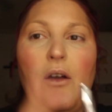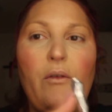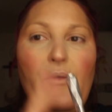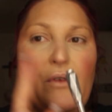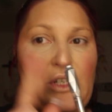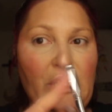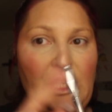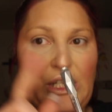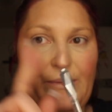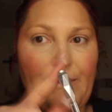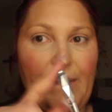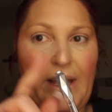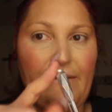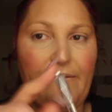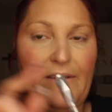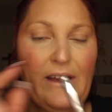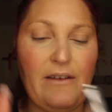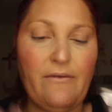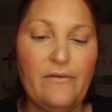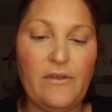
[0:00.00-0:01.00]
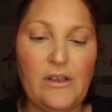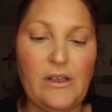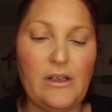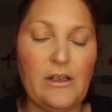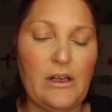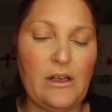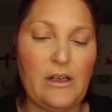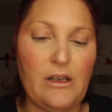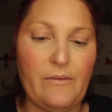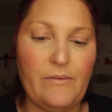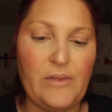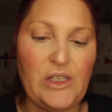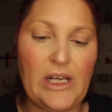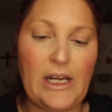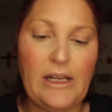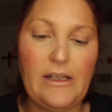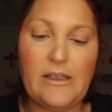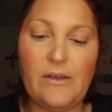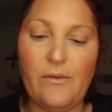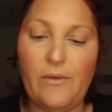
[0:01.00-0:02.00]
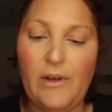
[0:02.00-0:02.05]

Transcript: which is my favorite shade. So